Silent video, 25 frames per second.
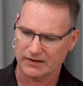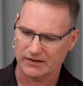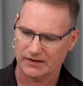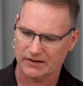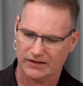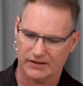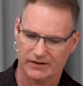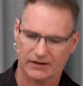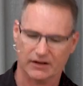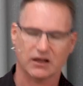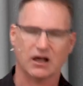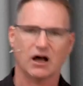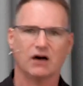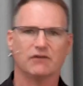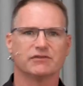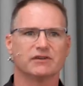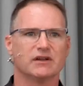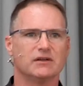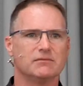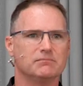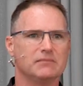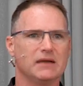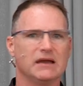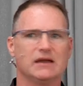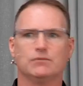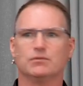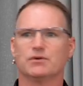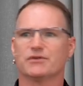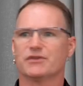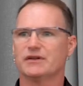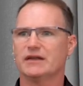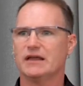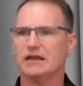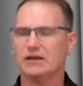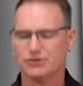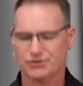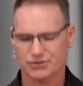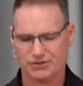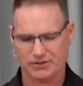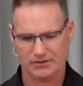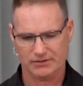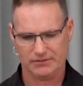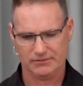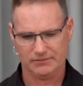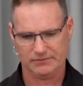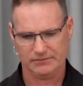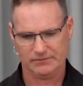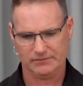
in a covenant made with a nation.